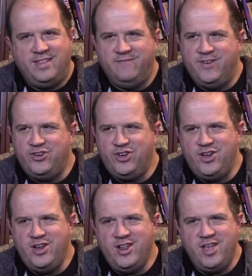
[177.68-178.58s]
The
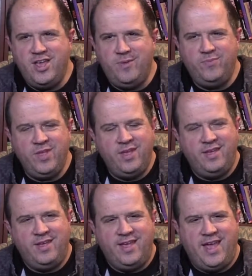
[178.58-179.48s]
vision?
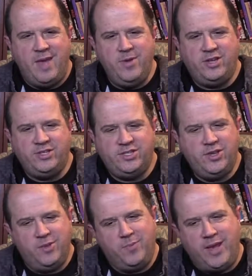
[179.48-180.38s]
I mean, just
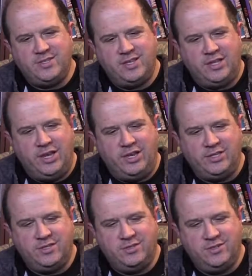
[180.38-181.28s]
to basically
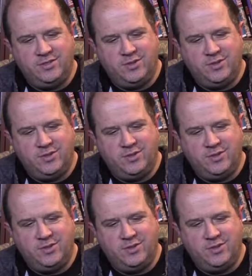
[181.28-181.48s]
just